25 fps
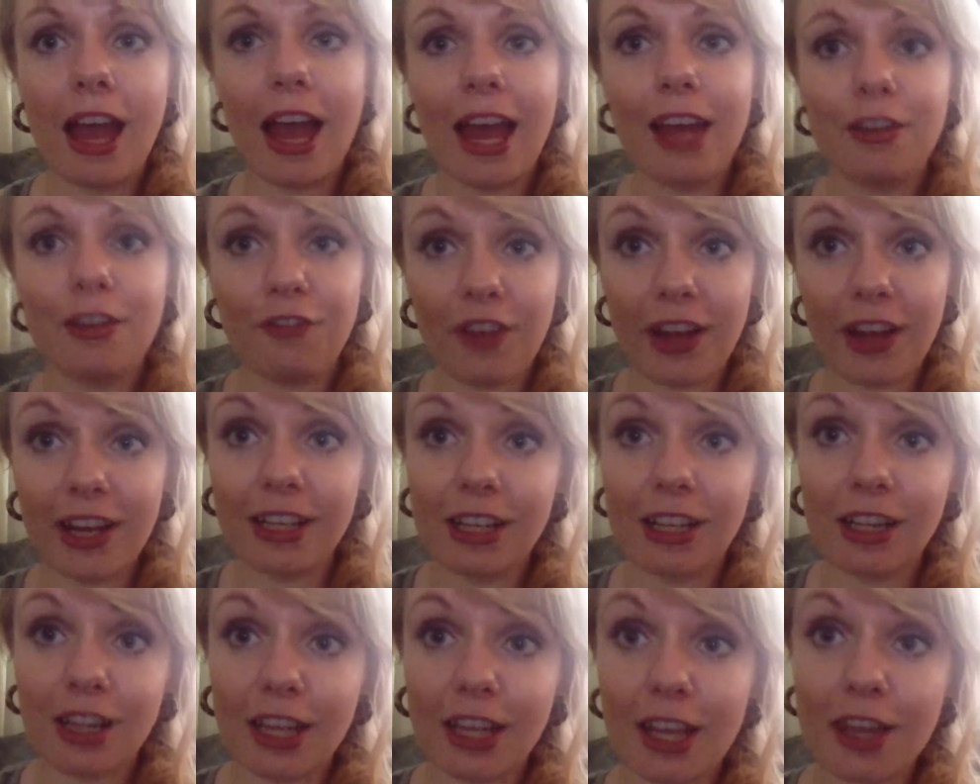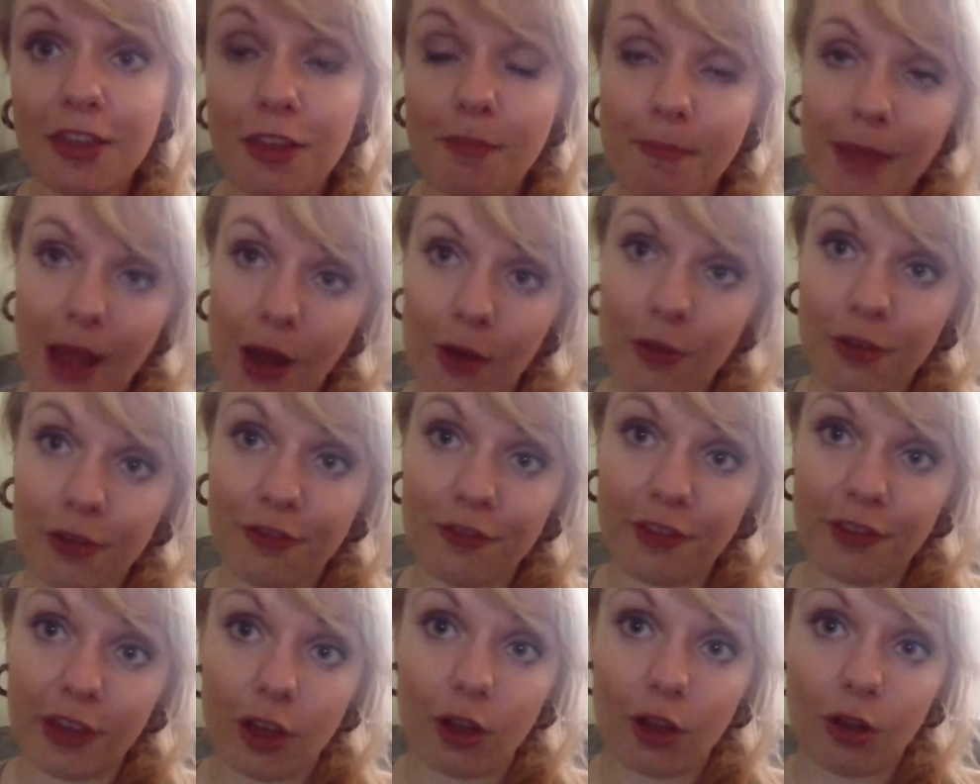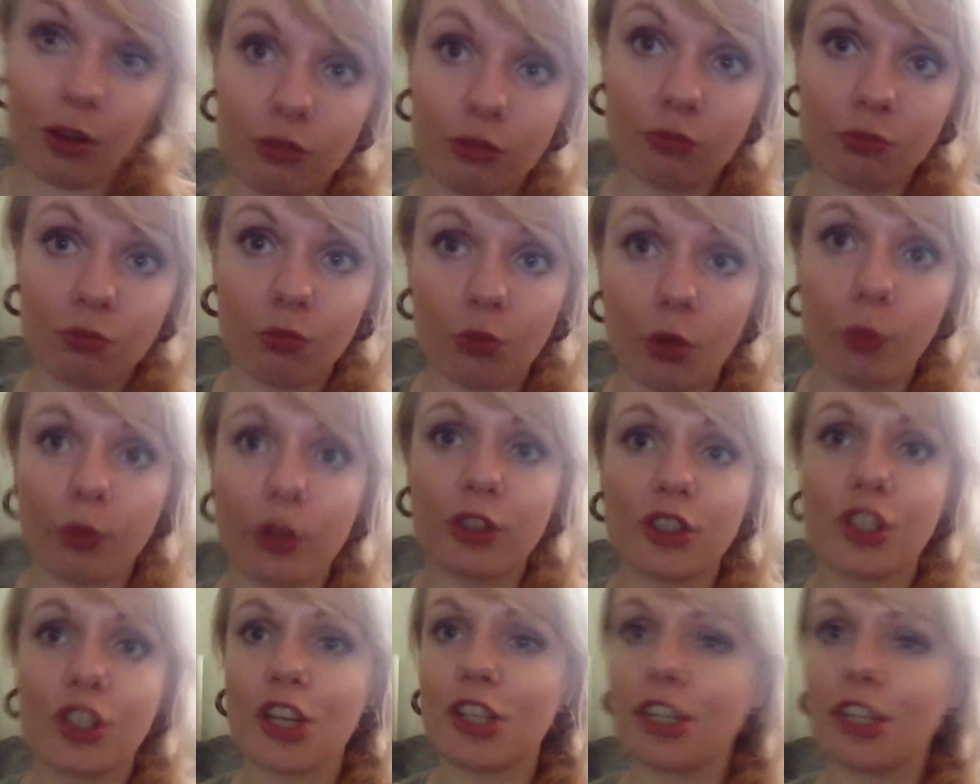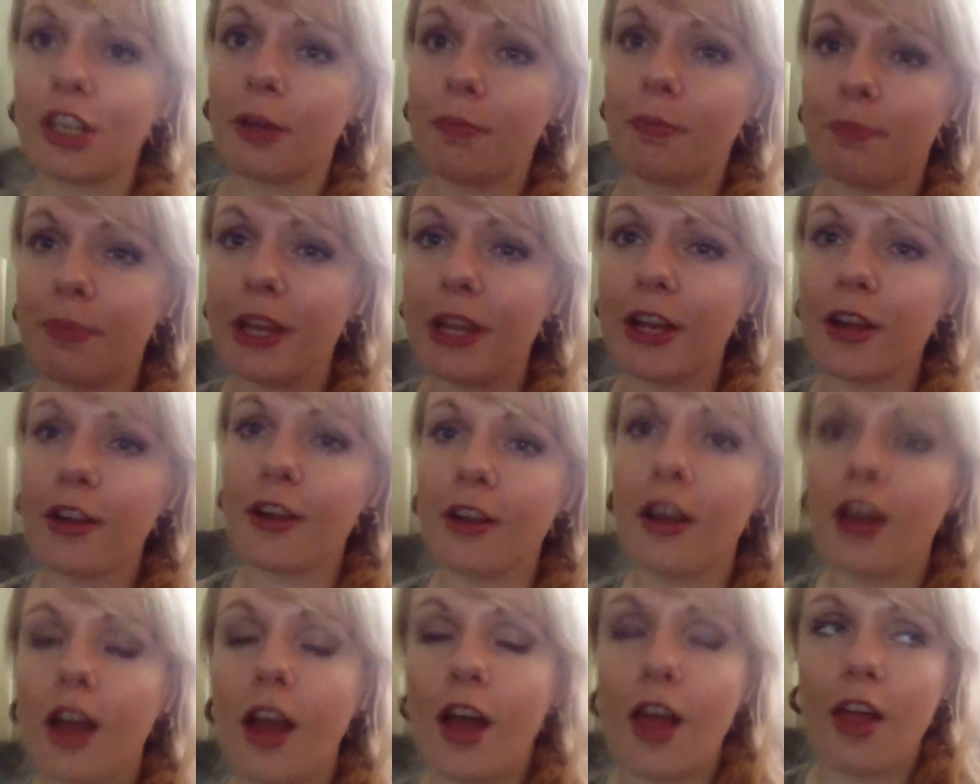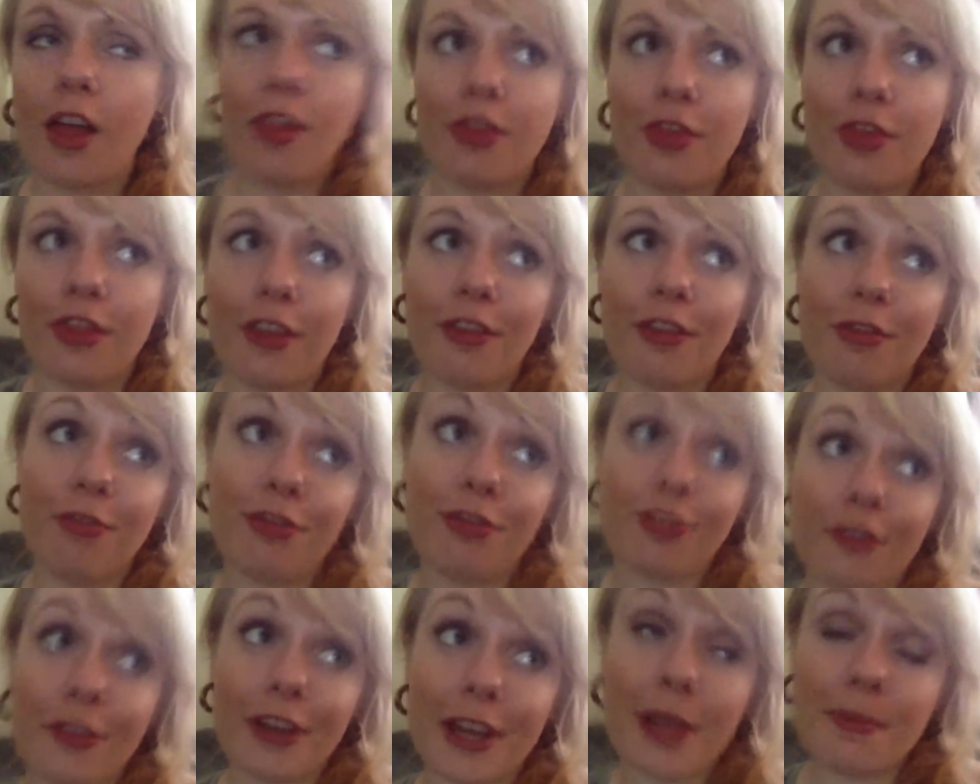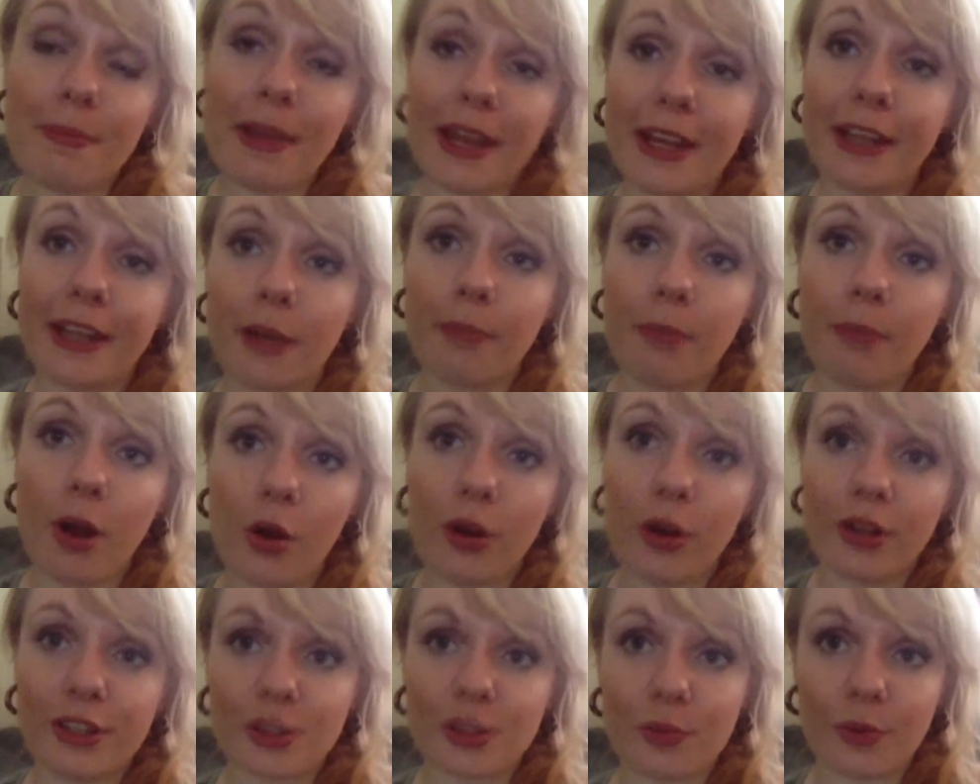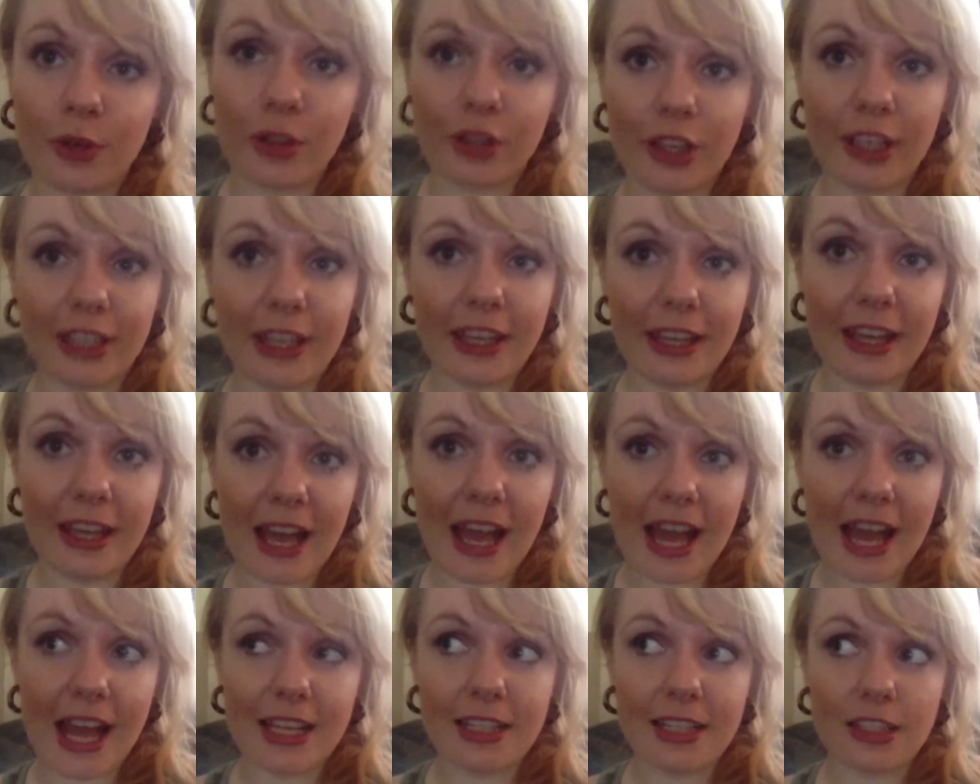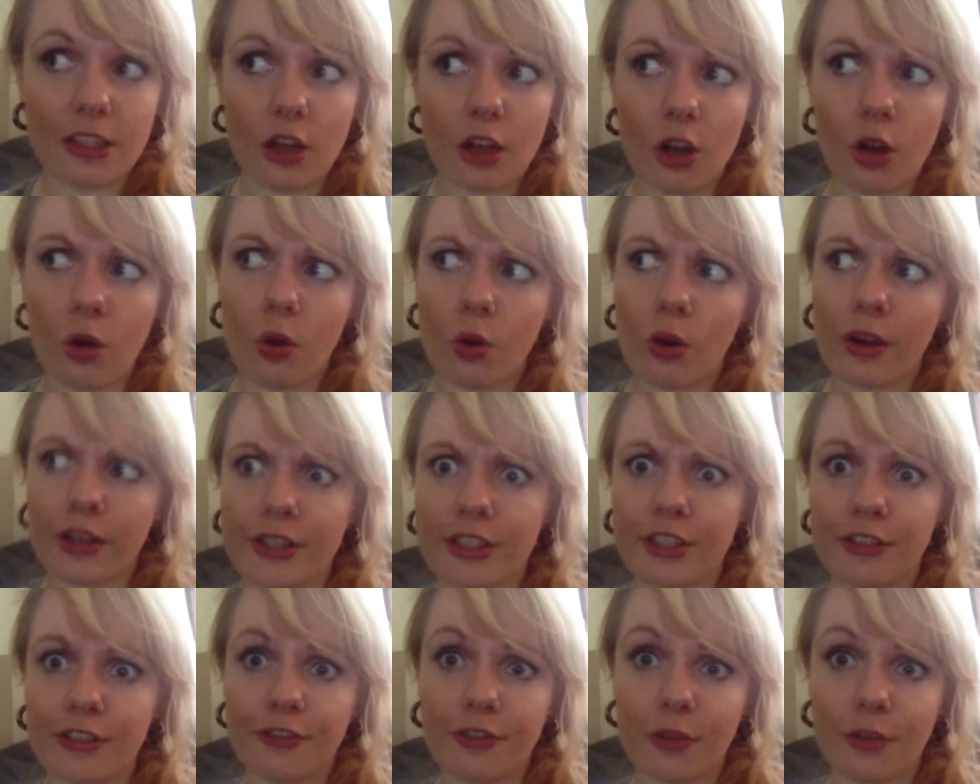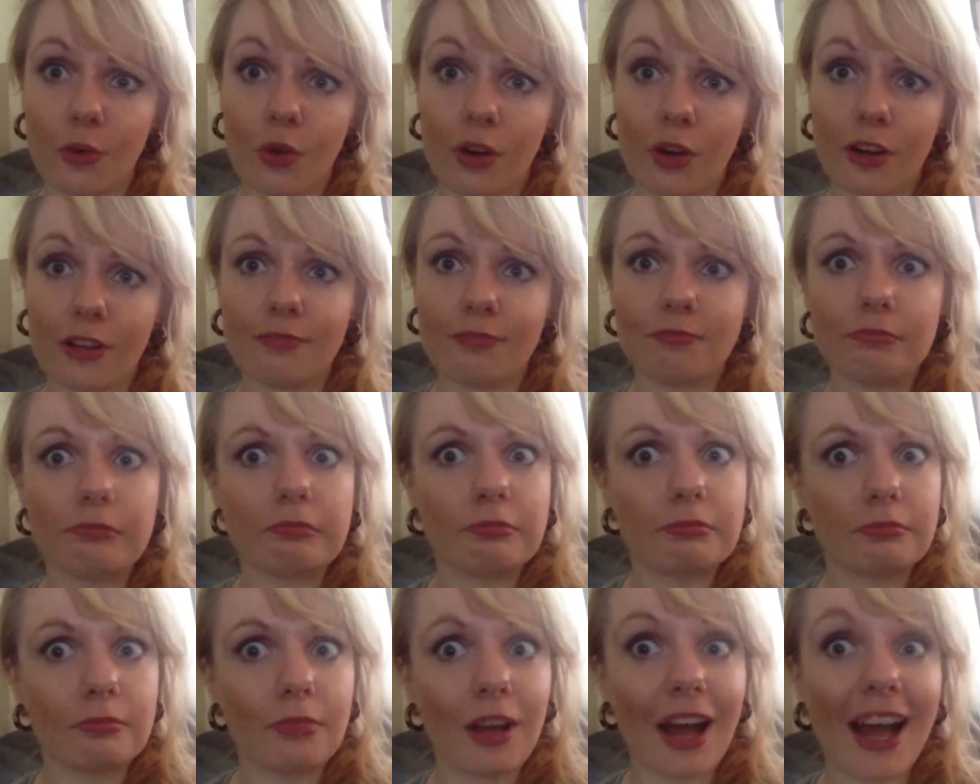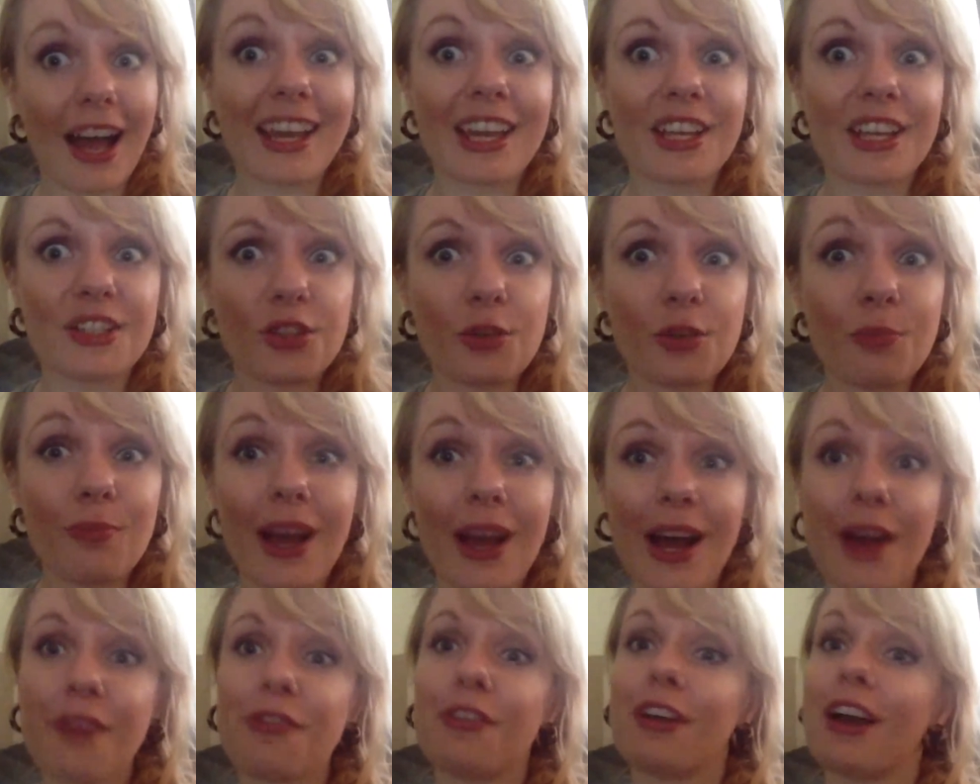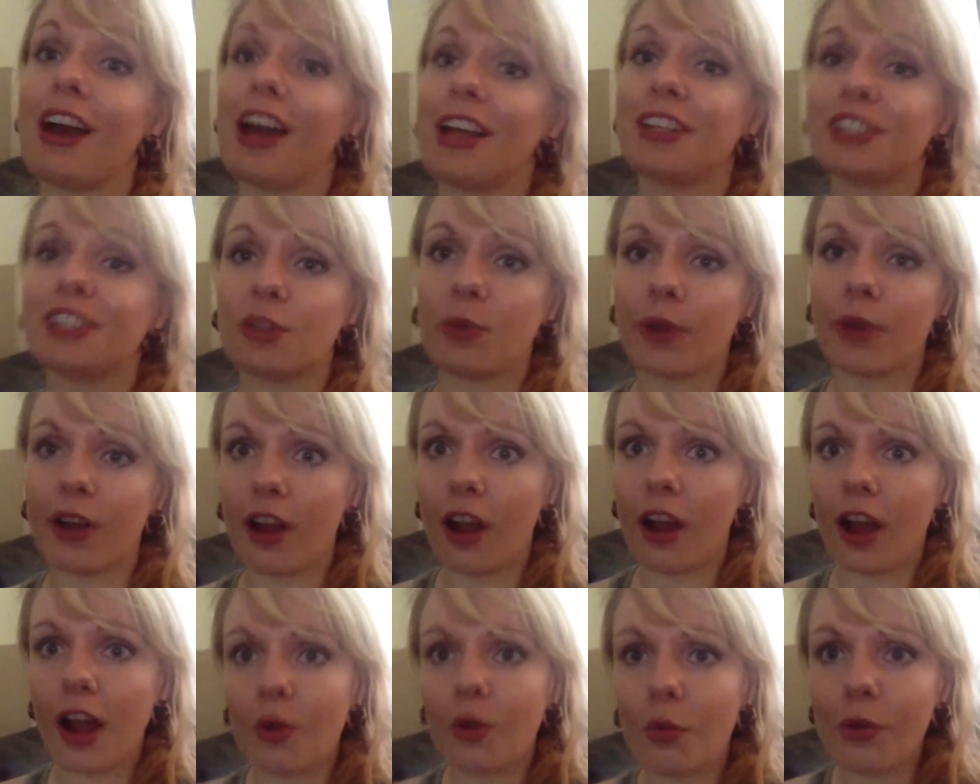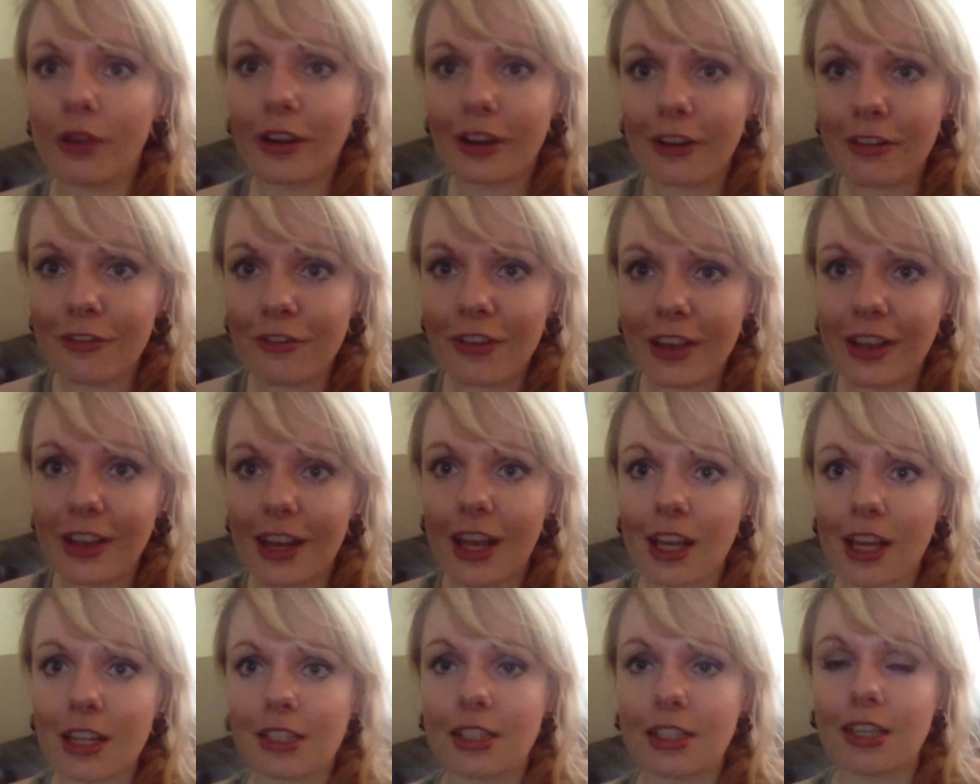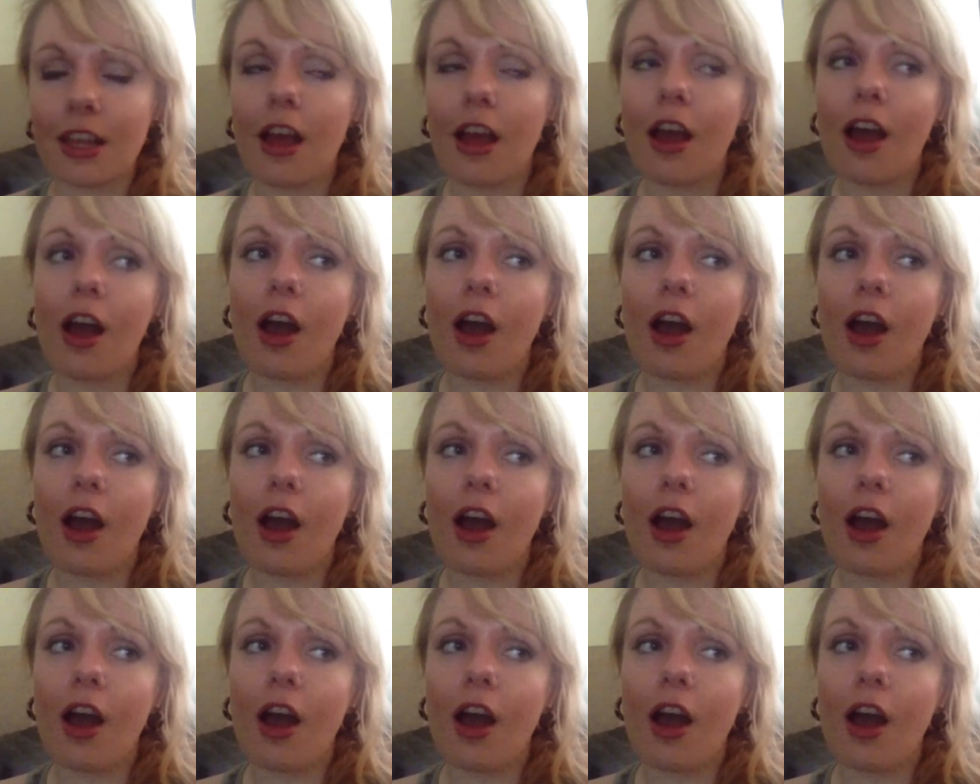And finally, the mouthfeel. When we're judging a beer, the 3 main components we're looking at, or is it 4? I can do math, I swear. I work in finance.